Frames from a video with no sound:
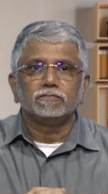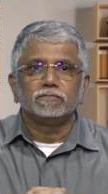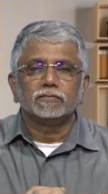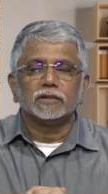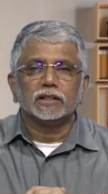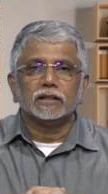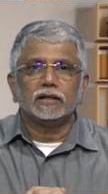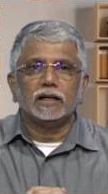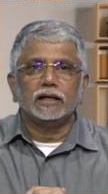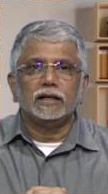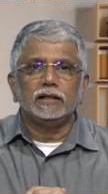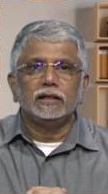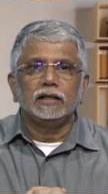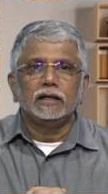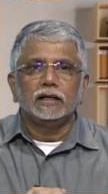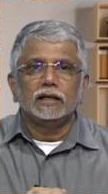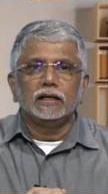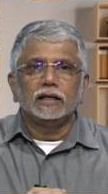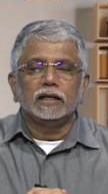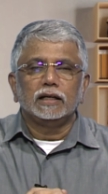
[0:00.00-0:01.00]
Right?
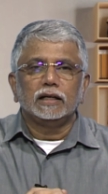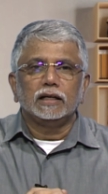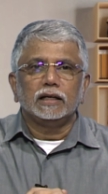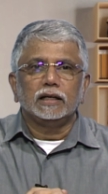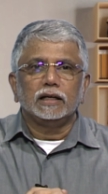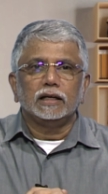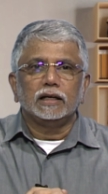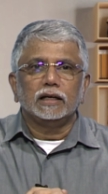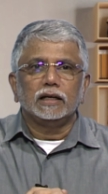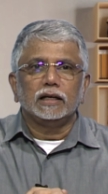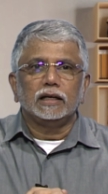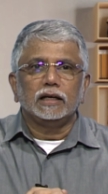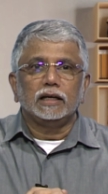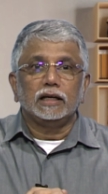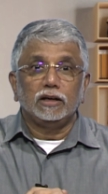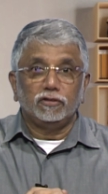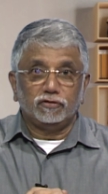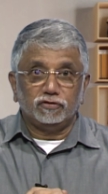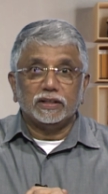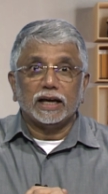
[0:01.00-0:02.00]

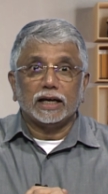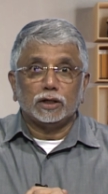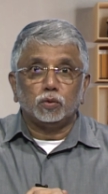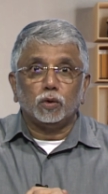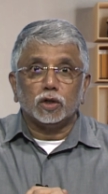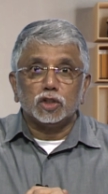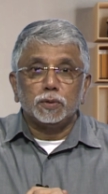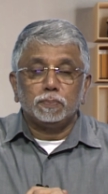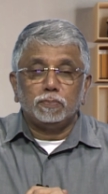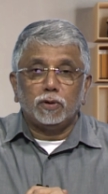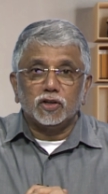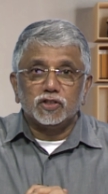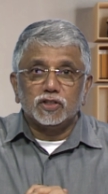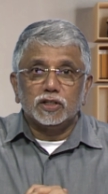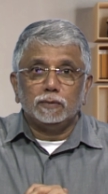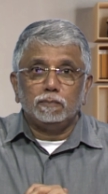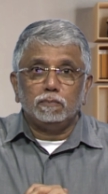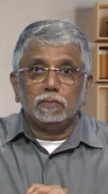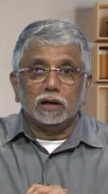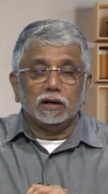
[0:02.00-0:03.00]
If that was
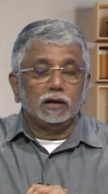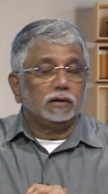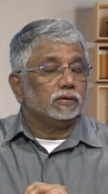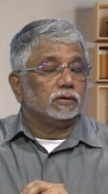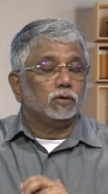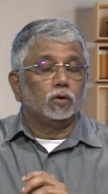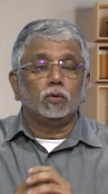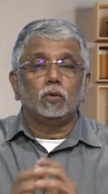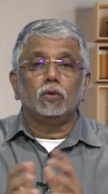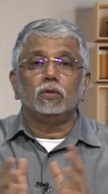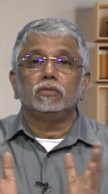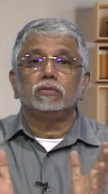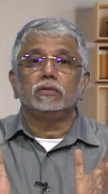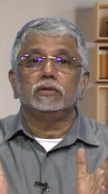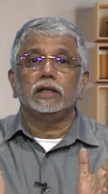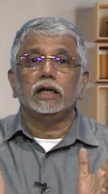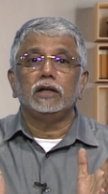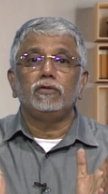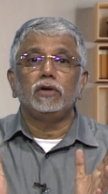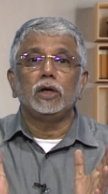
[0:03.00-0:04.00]
possible,
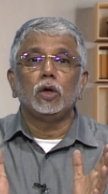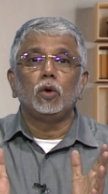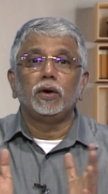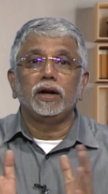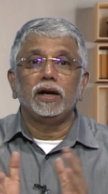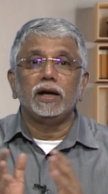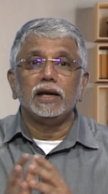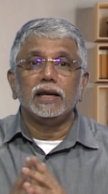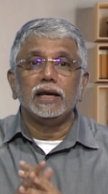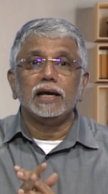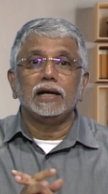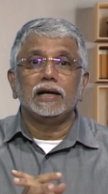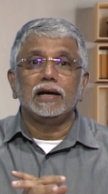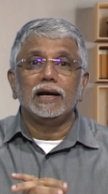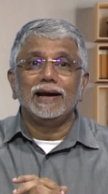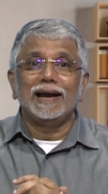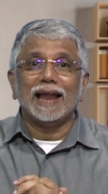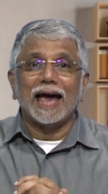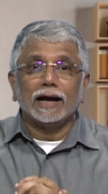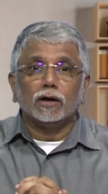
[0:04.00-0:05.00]
then we wouldn't need
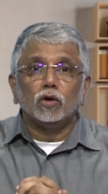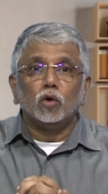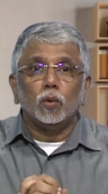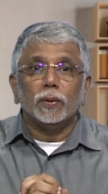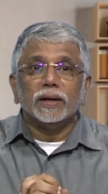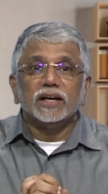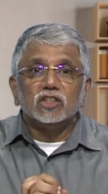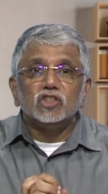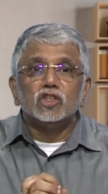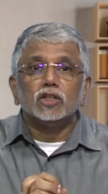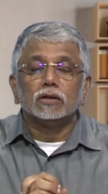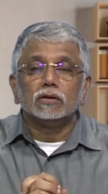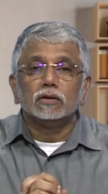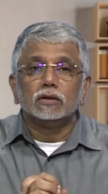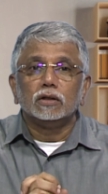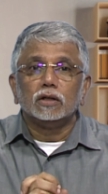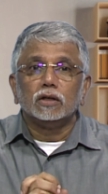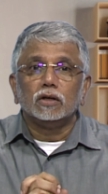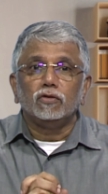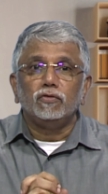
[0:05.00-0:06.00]
language,
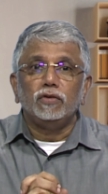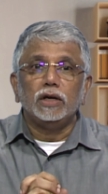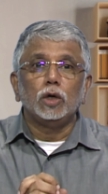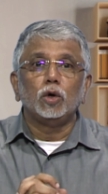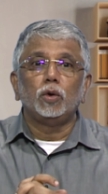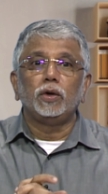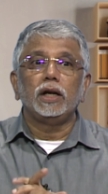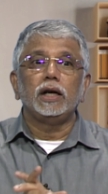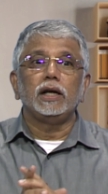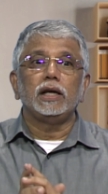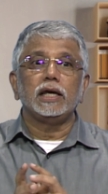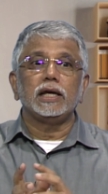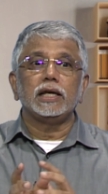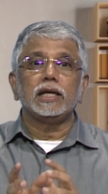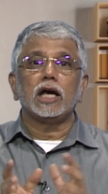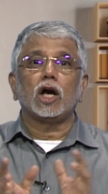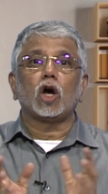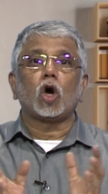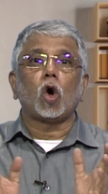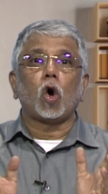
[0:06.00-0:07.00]
we wouldn't need a
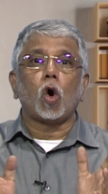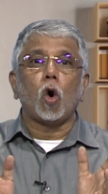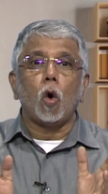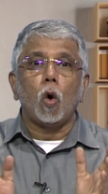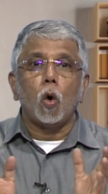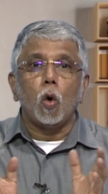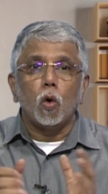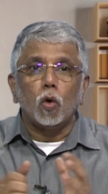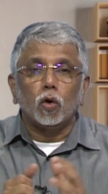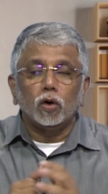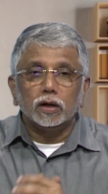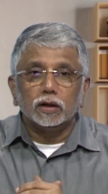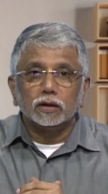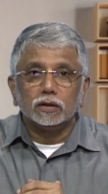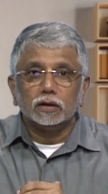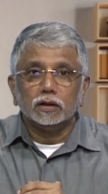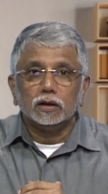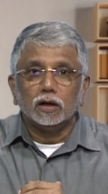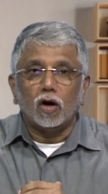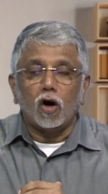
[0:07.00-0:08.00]
code.
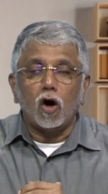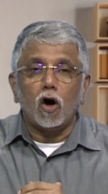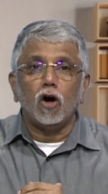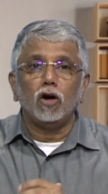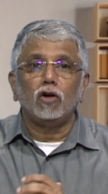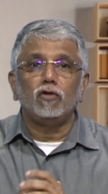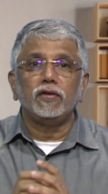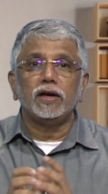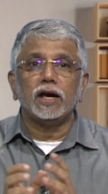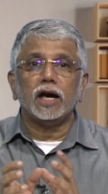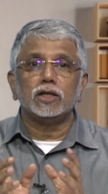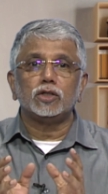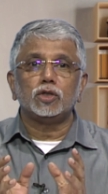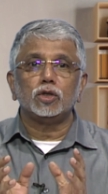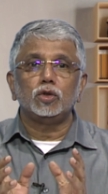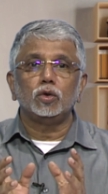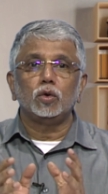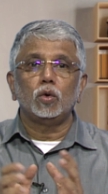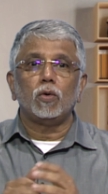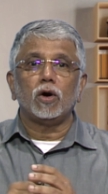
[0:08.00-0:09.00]
All we had to
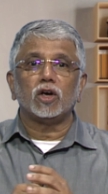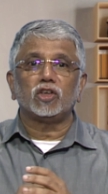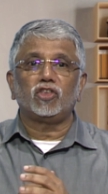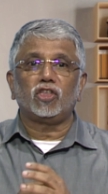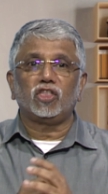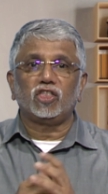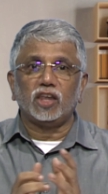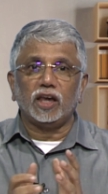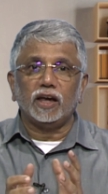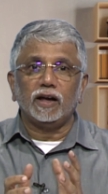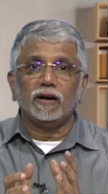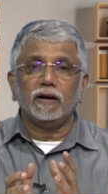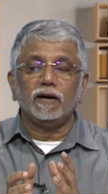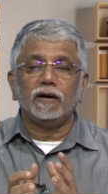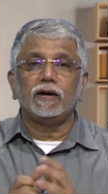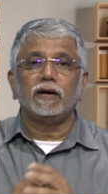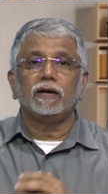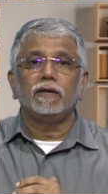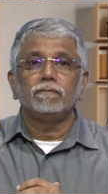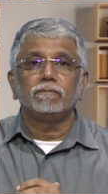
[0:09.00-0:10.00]
do was think
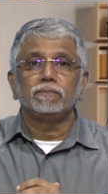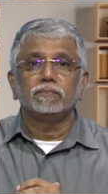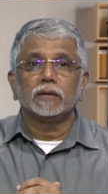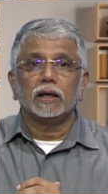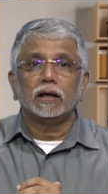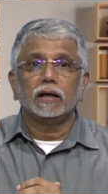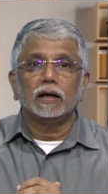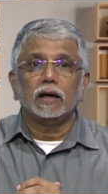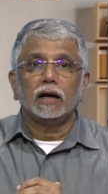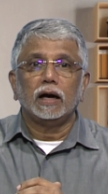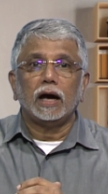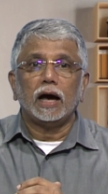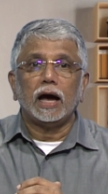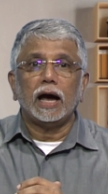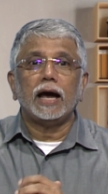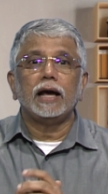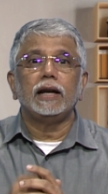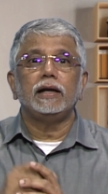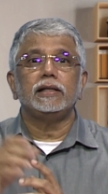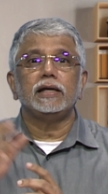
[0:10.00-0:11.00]

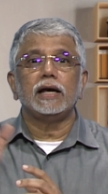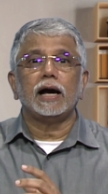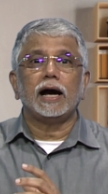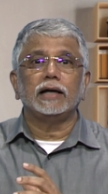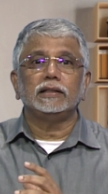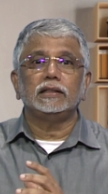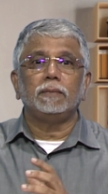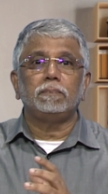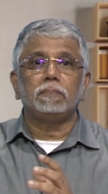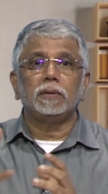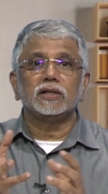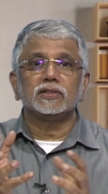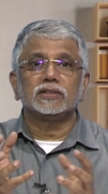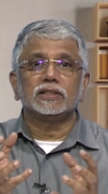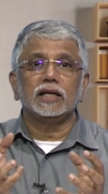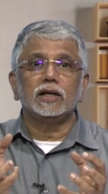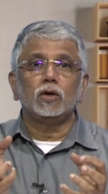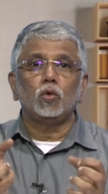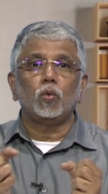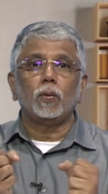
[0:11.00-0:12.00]
and the other
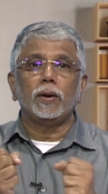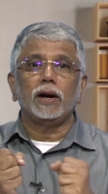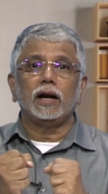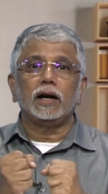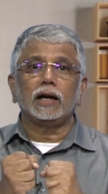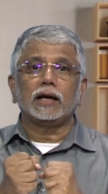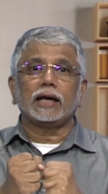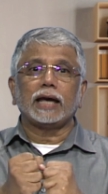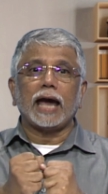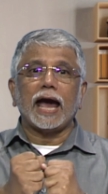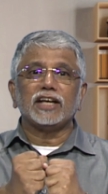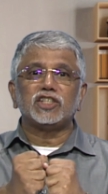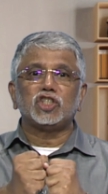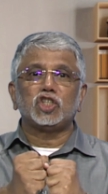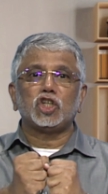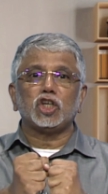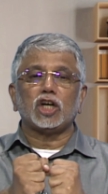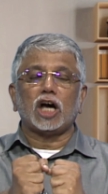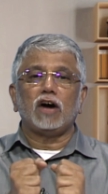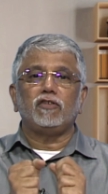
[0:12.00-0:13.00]
person will
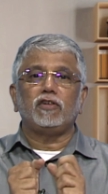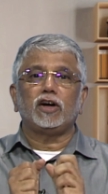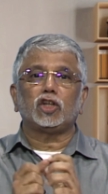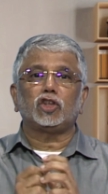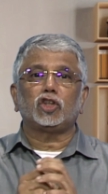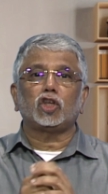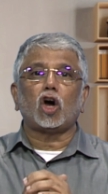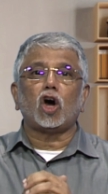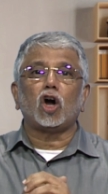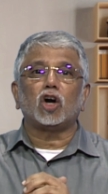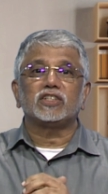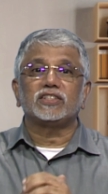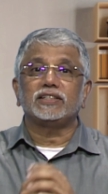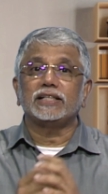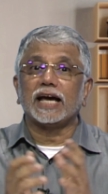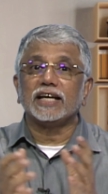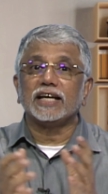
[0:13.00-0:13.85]
catch our thoughts. That